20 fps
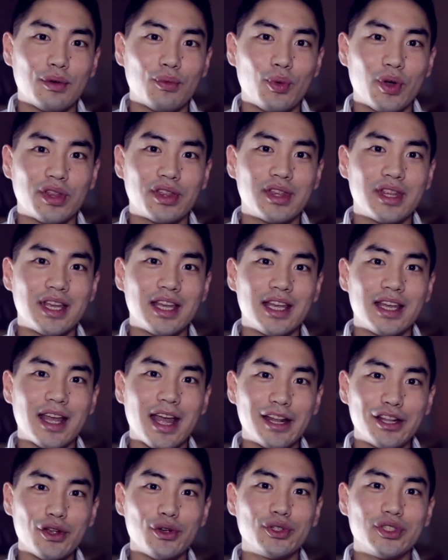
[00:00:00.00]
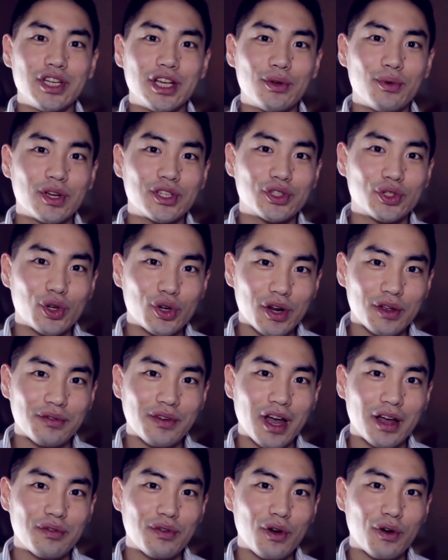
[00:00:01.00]
With the Endo Sequence
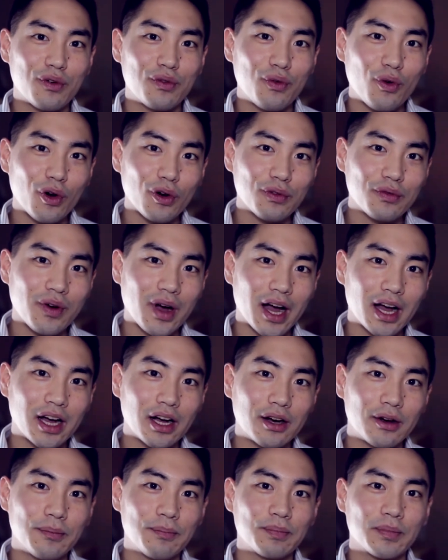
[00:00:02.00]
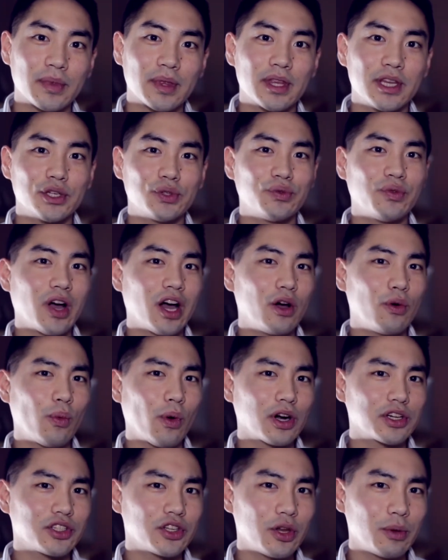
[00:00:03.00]
3504 file, this file
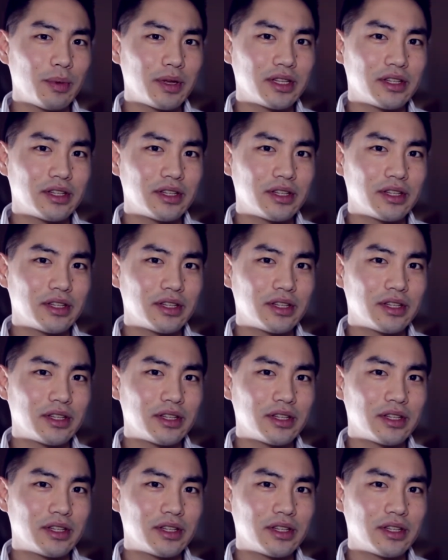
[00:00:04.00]
works a little